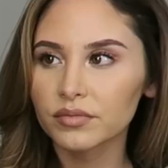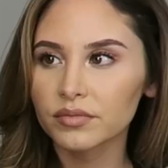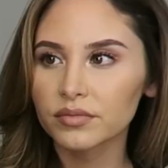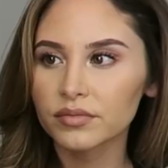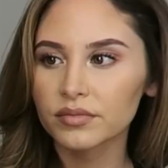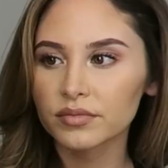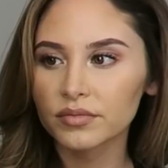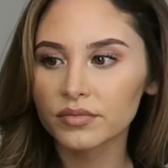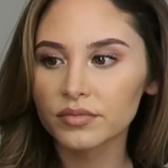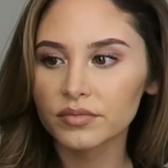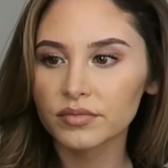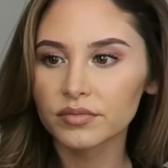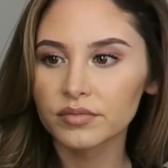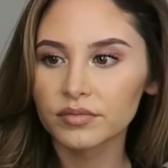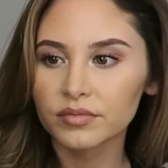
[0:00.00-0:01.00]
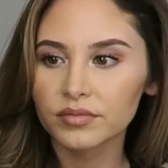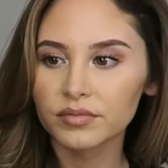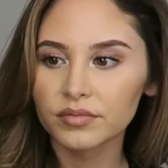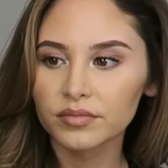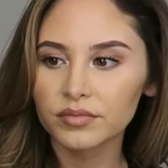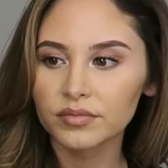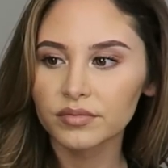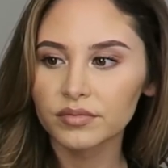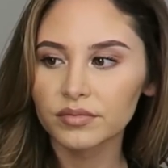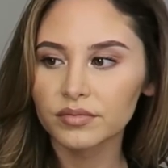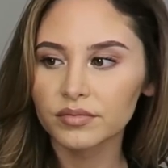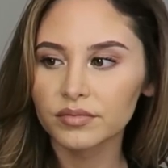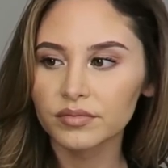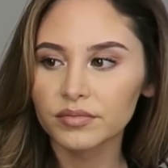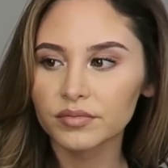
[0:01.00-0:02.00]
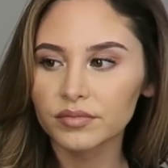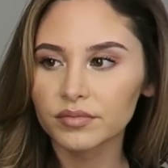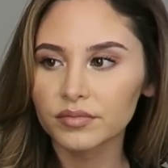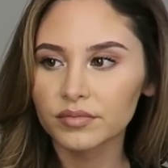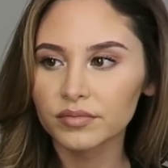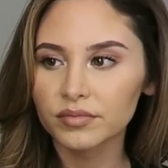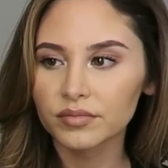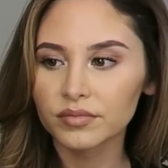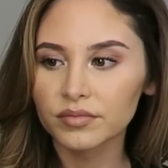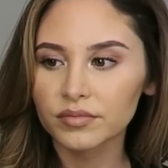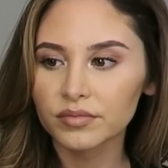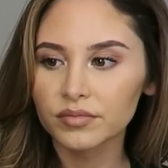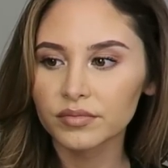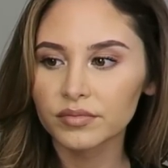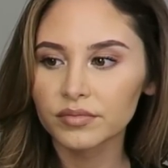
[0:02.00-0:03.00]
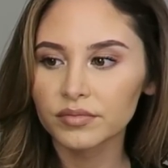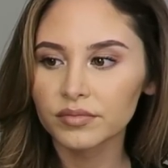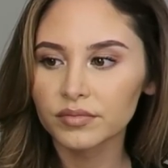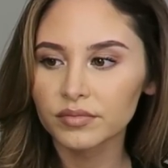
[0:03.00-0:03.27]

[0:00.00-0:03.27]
This person isn't speaking.